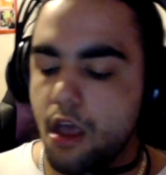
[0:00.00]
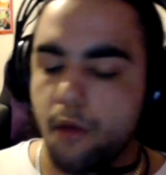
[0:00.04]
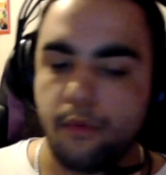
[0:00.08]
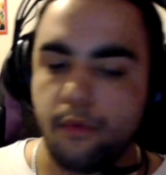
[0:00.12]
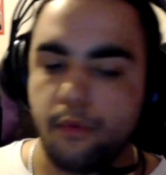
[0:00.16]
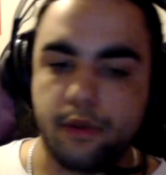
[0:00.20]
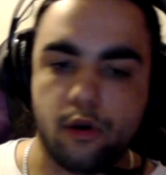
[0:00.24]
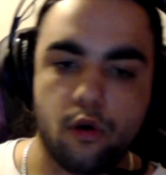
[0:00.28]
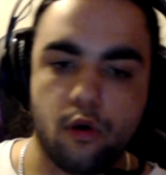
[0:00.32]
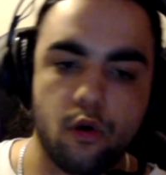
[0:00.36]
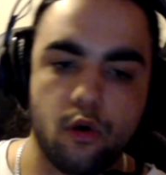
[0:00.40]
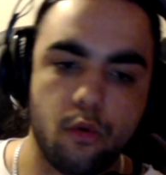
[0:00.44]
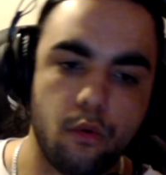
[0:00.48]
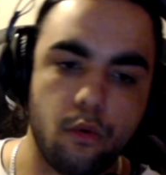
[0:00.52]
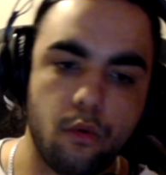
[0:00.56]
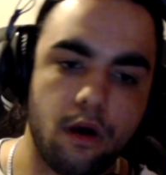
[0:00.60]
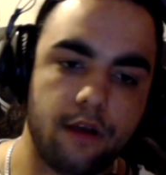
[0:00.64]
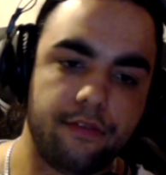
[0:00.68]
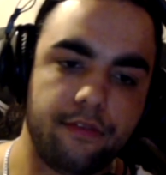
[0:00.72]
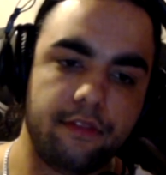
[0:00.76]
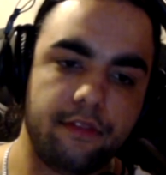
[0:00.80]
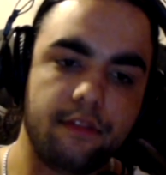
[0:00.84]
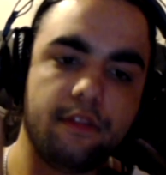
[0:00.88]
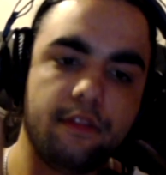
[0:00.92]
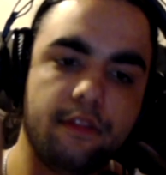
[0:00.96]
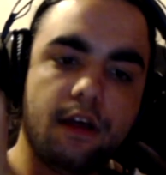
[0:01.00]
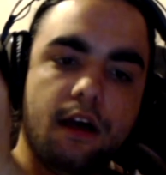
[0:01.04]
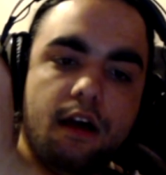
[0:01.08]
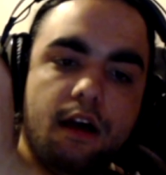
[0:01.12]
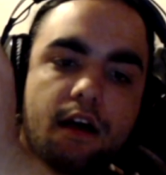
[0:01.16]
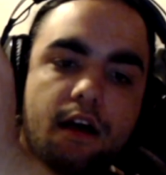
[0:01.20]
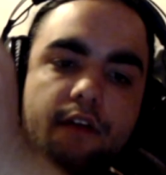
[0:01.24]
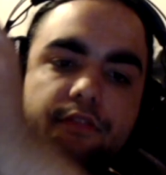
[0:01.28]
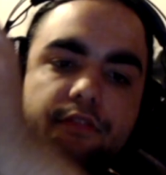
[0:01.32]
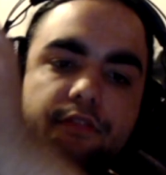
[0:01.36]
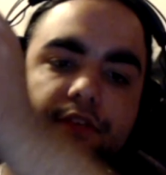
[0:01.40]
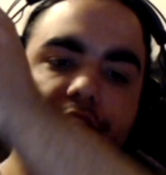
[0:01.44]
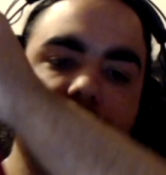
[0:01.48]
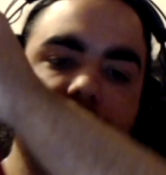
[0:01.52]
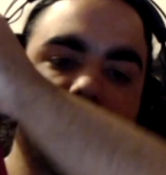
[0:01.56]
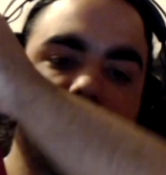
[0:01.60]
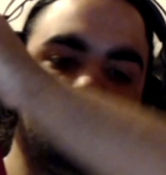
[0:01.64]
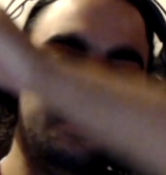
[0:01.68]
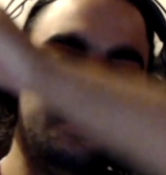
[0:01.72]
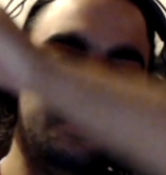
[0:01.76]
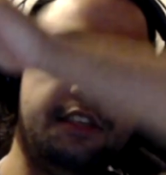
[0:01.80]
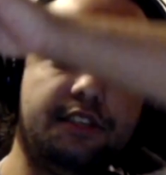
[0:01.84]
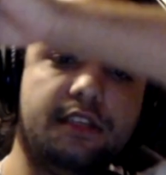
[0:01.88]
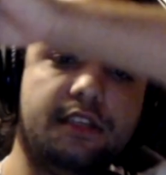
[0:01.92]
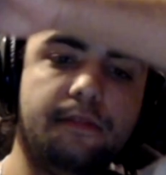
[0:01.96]
We all won these
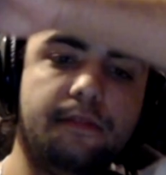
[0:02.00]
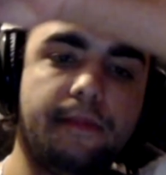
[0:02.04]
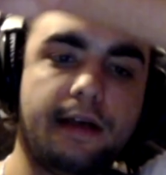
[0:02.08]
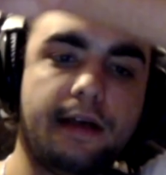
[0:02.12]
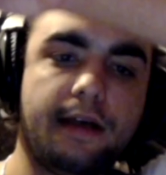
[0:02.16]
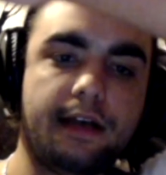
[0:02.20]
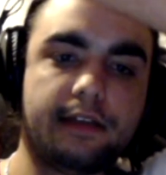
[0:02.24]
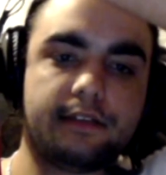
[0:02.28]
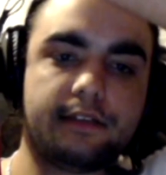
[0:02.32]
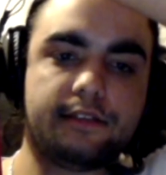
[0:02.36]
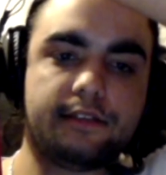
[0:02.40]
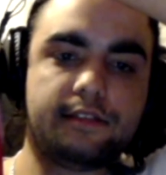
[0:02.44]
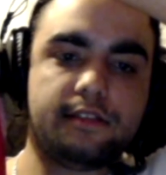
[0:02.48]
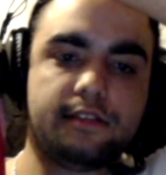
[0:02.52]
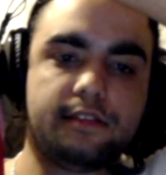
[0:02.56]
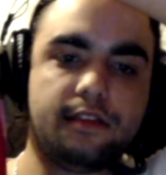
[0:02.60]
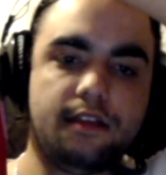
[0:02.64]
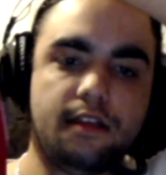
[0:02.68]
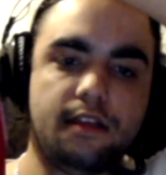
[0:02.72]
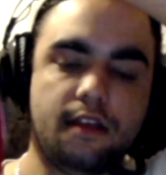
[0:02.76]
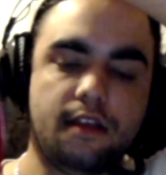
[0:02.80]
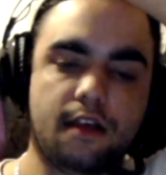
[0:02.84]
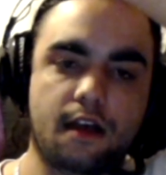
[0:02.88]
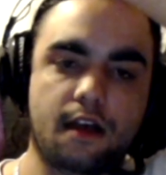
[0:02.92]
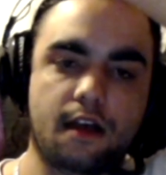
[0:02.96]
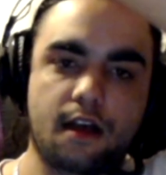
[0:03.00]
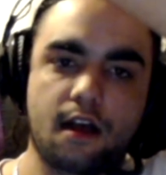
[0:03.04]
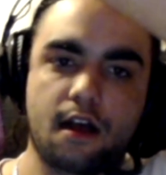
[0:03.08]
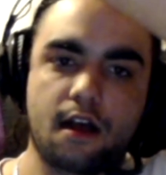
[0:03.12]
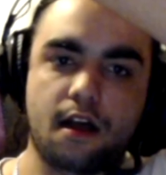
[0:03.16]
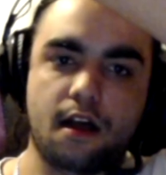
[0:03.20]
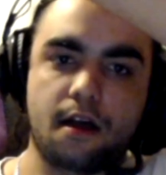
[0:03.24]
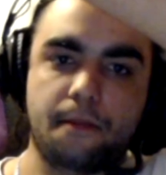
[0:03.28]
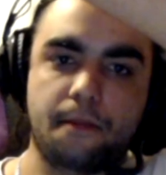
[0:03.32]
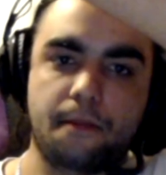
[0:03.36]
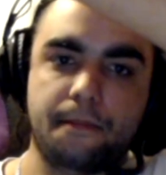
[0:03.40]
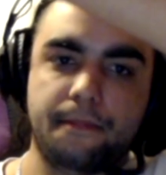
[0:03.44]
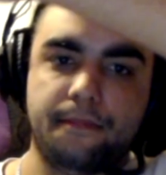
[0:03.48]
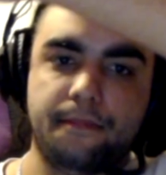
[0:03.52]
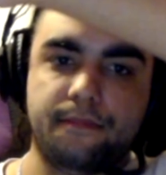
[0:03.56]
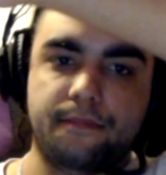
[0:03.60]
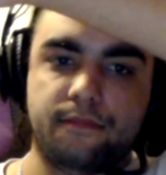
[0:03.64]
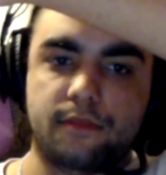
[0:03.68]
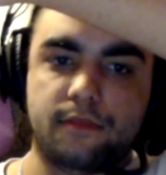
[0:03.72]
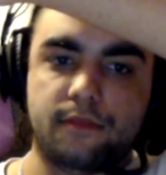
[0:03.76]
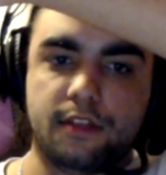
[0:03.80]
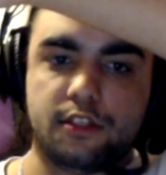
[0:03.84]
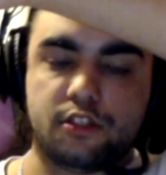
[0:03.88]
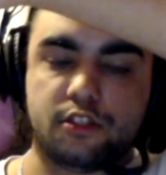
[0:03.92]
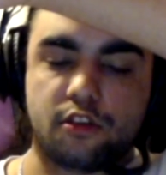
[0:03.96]
Nissan bags.
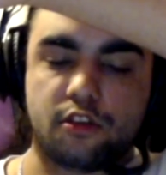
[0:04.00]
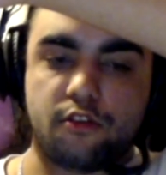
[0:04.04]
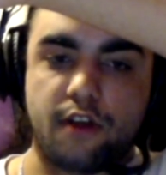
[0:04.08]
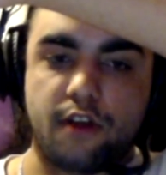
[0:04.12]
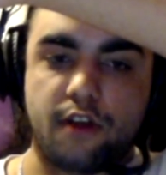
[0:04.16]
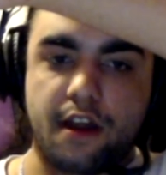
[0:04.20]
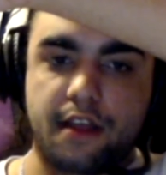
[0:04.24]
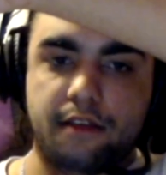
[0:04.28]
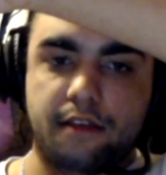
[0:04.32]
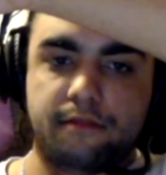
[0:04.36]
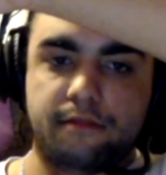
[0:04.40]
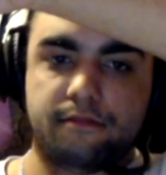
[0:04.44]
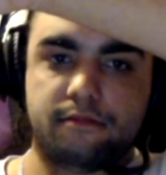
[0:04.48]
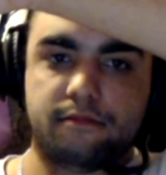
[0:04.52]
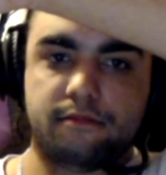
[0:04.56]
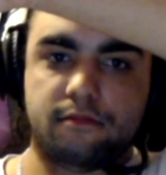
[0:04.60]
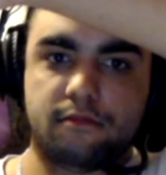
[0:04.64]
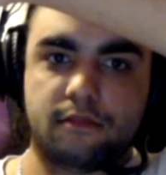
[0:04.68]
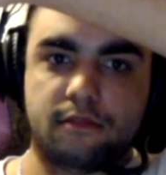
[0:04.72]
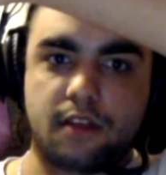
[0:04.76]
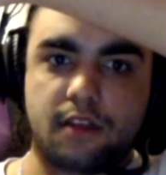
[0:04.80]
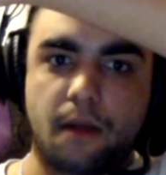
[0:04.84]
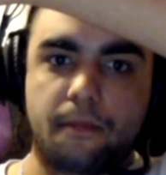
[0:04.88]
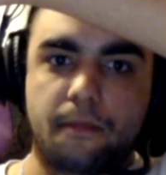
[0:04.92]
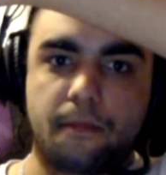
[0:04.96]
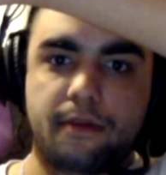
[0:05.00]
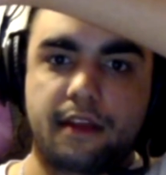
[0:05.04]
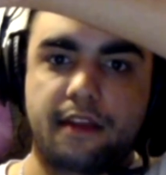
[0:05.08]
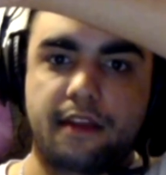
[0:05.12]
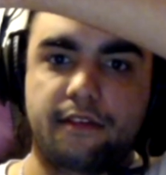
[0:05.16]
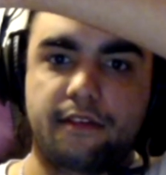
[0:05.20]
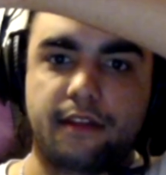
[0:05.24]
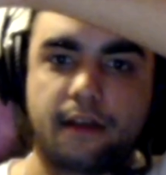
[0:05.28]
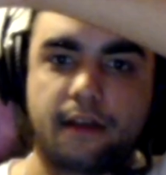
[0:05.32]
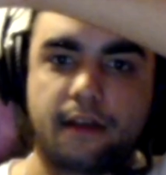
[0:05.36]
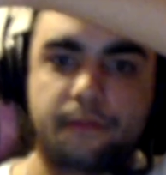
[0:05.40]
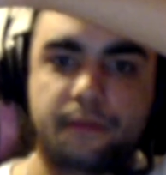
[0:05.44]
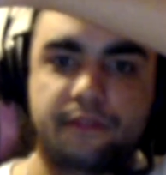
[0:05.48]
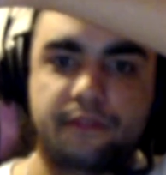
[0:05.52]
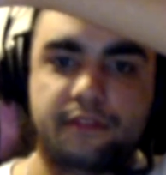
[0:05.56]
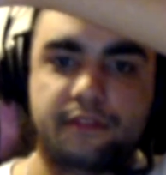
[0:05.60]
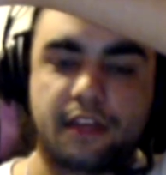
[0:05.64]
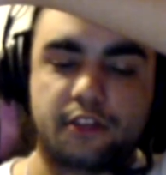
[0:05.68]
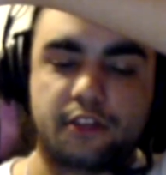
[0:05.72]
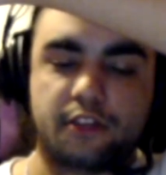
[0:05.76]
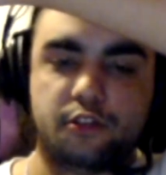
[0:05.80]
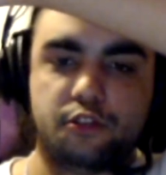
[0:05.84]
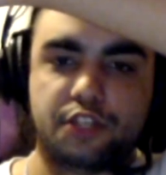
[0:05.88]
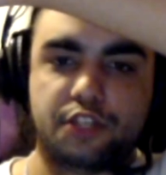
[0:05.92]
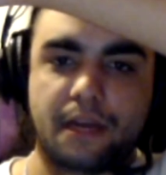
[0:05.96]
It's a great company
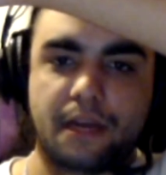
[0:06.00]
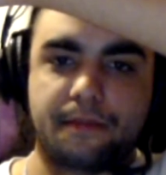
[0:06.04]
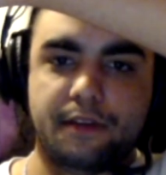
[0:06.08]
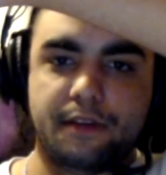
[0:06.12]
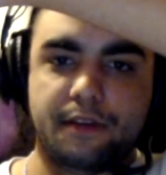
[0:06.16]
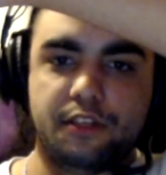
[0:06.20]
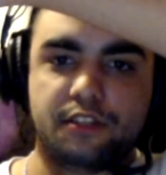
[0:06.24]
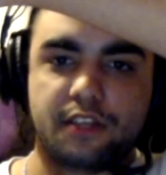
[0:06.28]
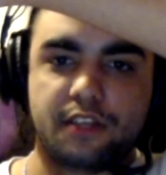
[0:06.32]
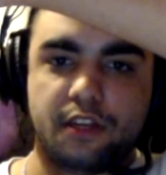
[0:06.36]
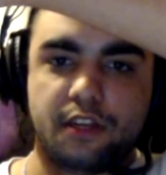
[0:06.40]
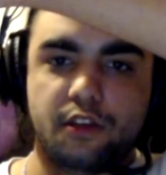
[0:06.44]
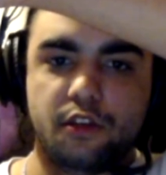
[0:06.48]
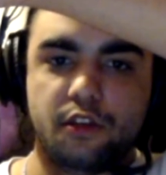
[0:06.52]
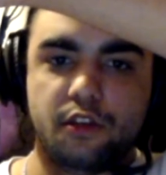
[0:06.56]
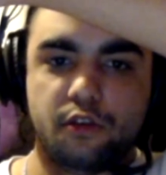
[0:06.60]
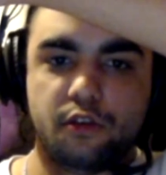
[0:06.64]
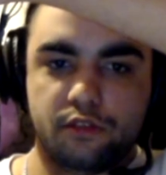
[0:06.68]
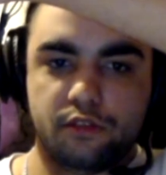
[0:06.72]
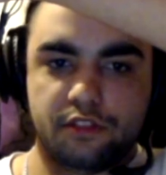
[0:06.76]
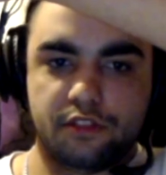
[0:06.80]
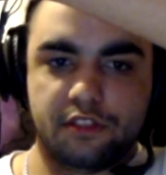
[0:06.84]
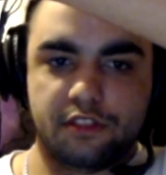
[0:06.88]
that do Japanese like noodles and